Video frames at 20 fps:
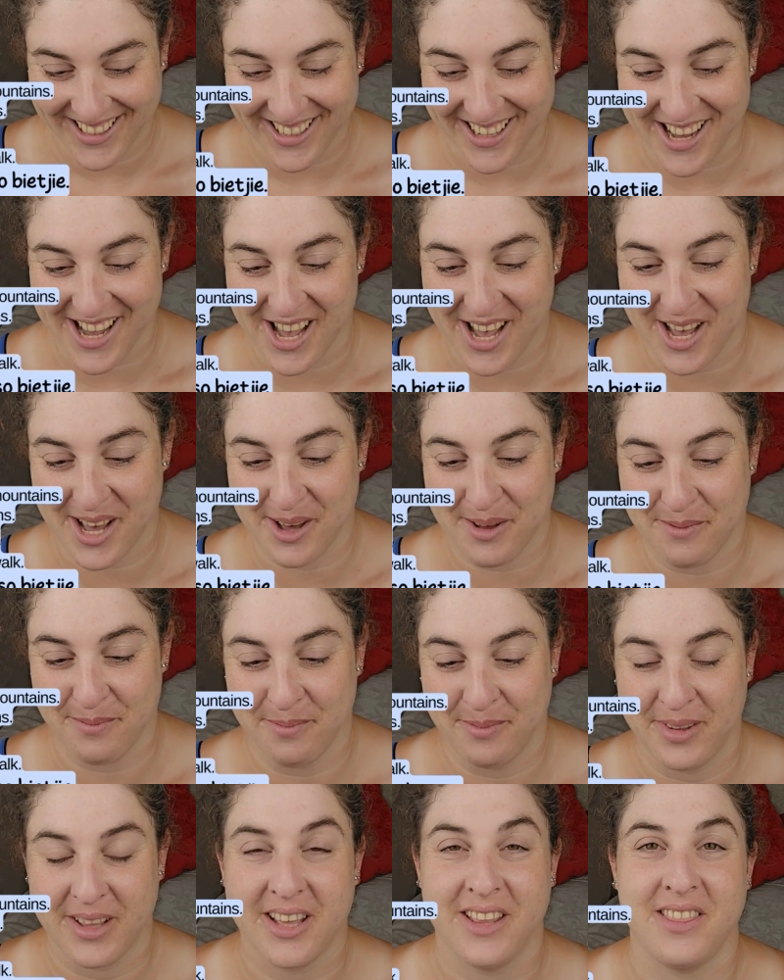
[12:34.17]
And
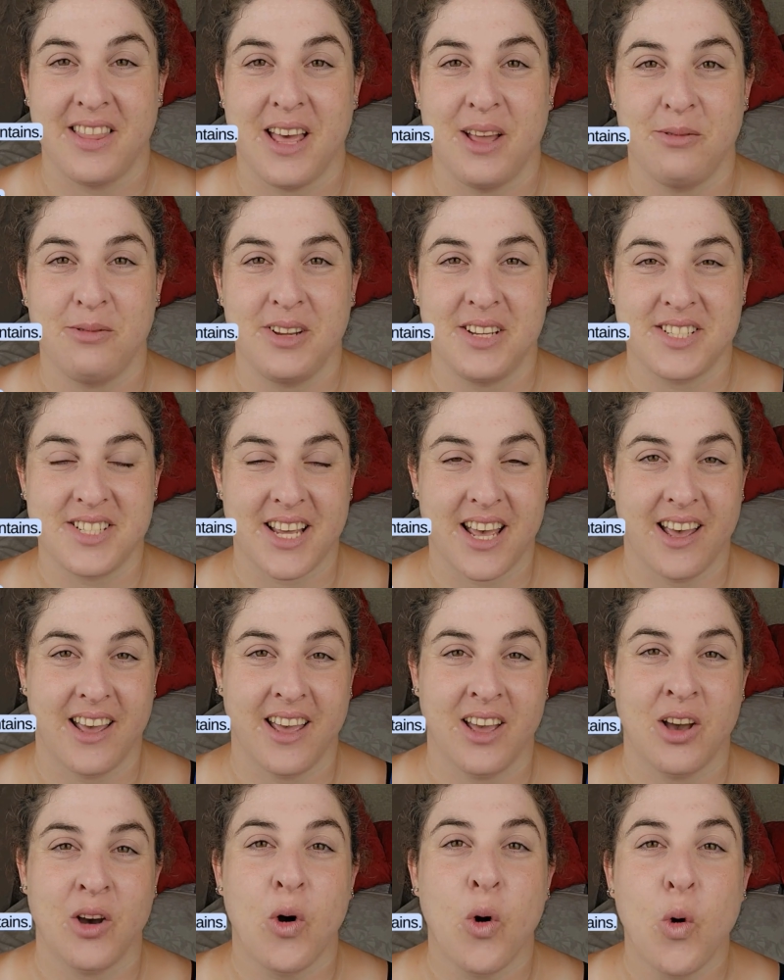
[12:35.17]
then we
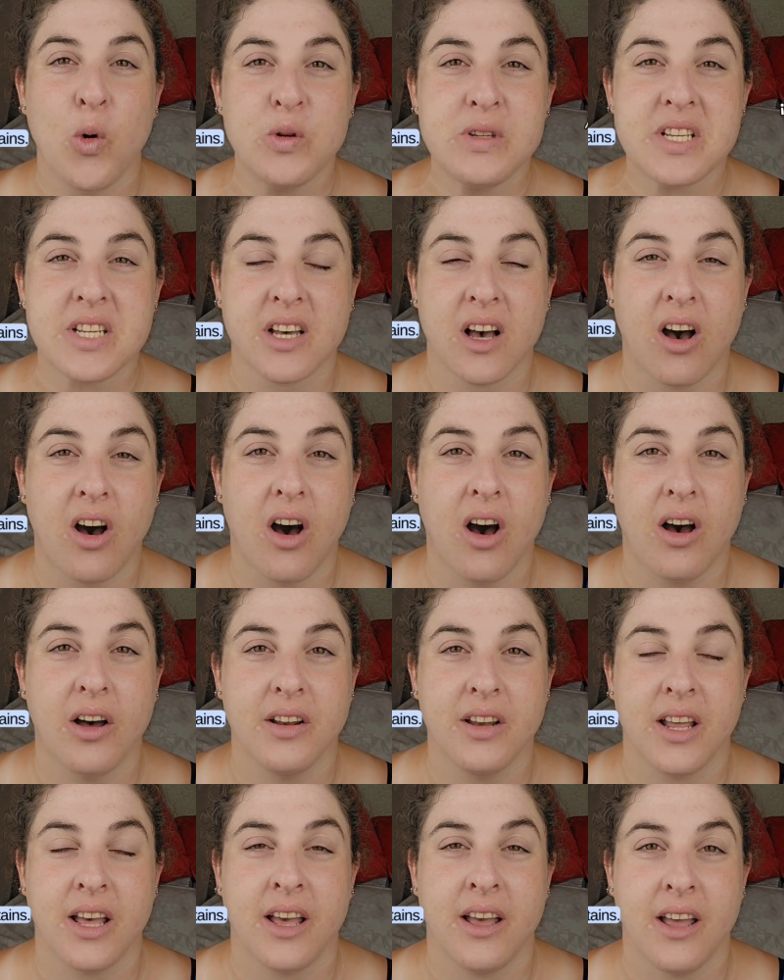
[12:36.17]
say, ons
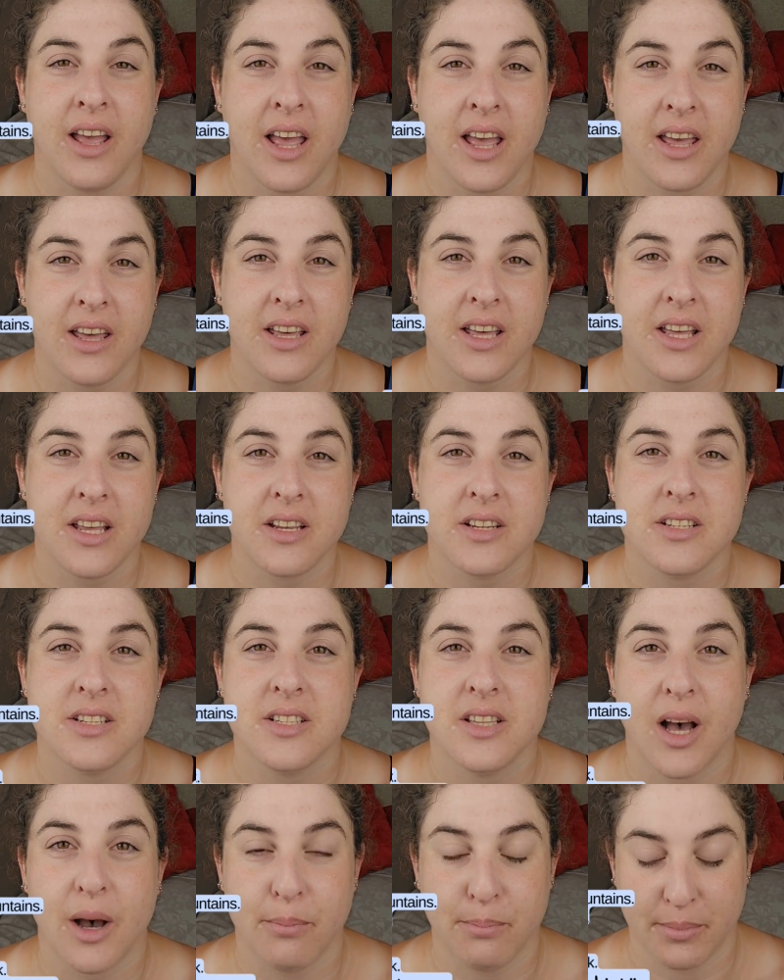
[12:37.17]
gaan 'n entjie
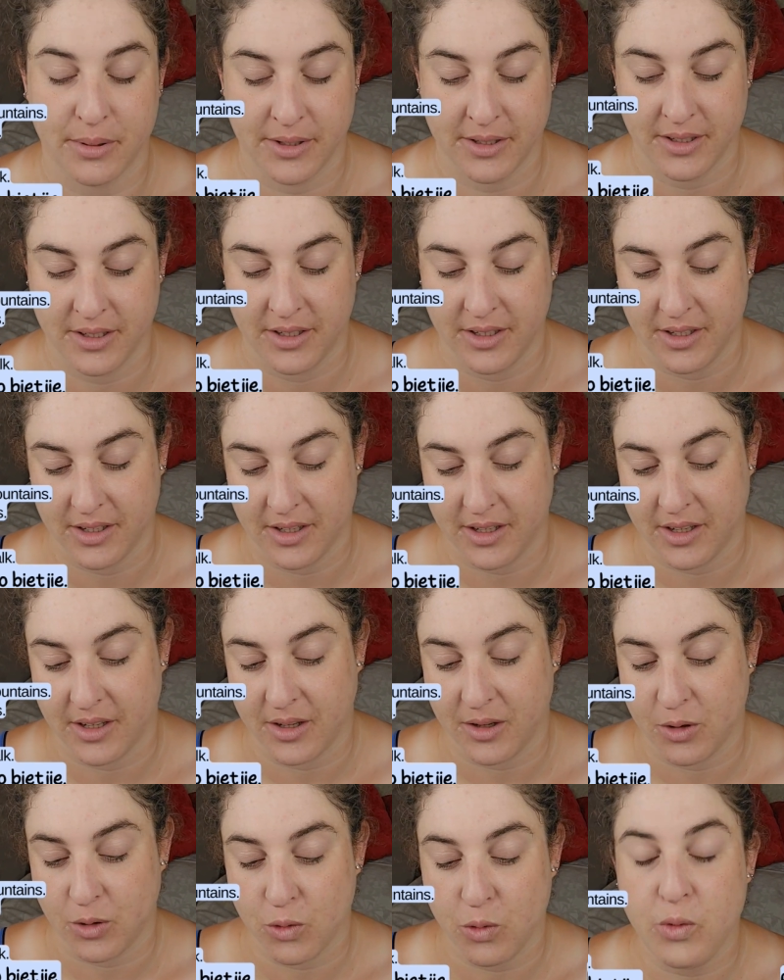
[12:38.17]
stap.
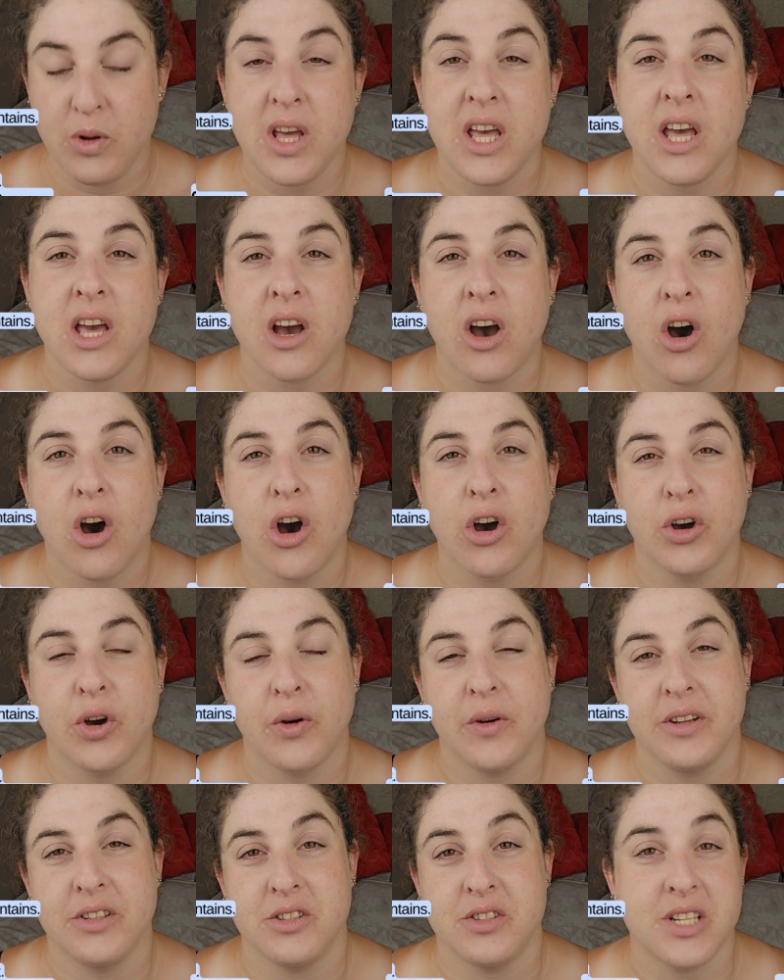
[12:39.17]
We are
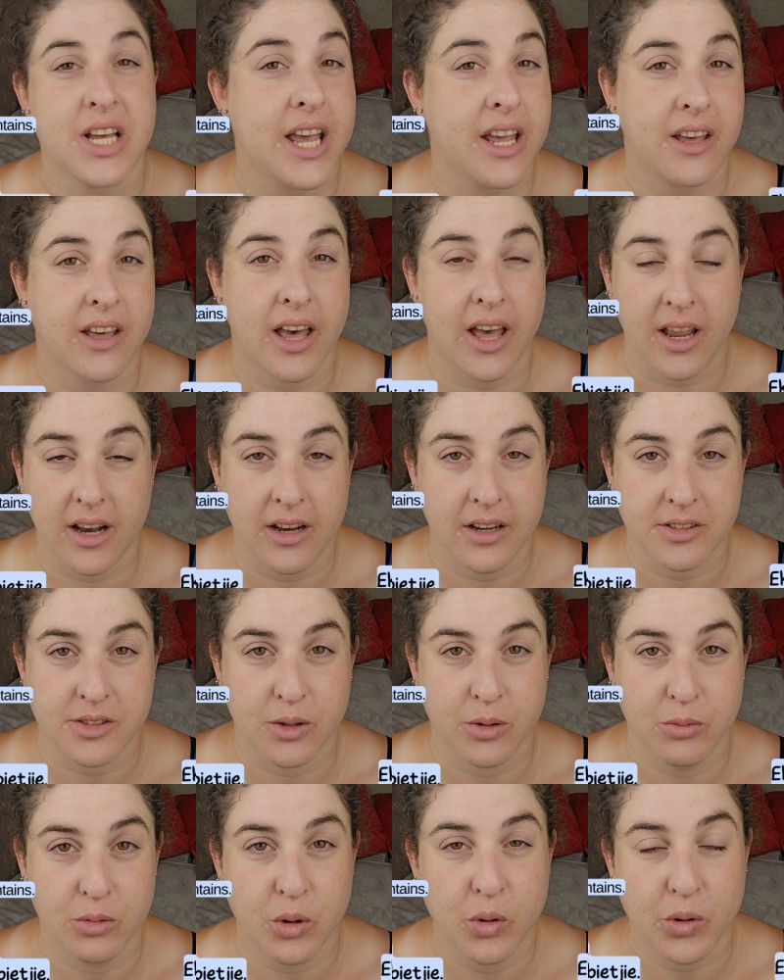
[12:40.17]
going to take a little
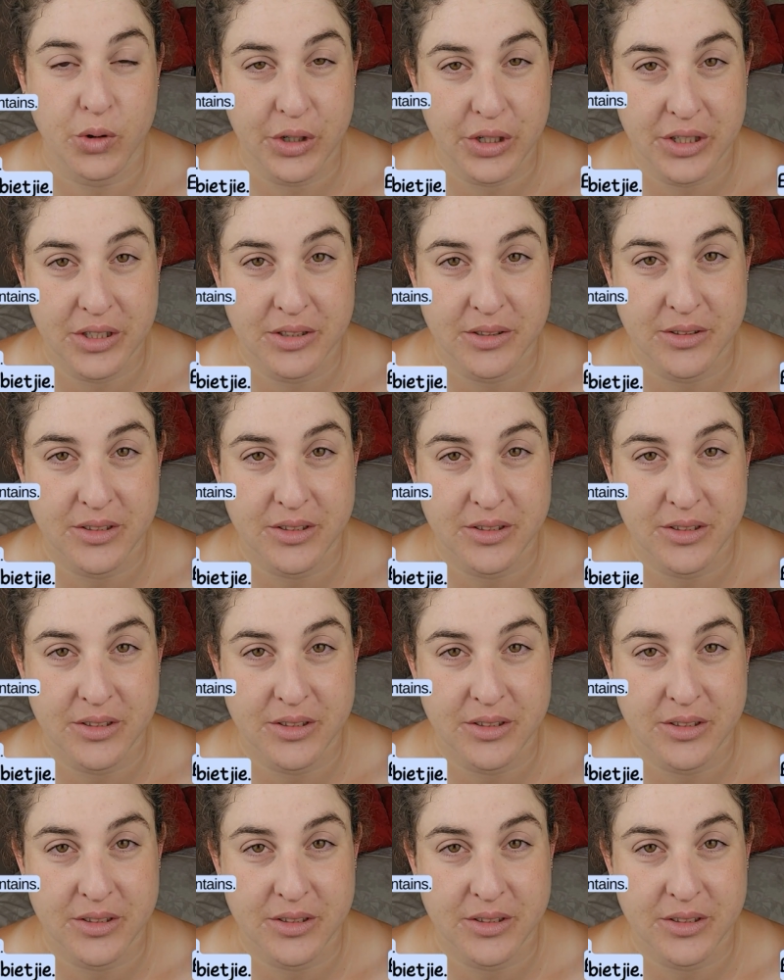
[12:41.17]
walk.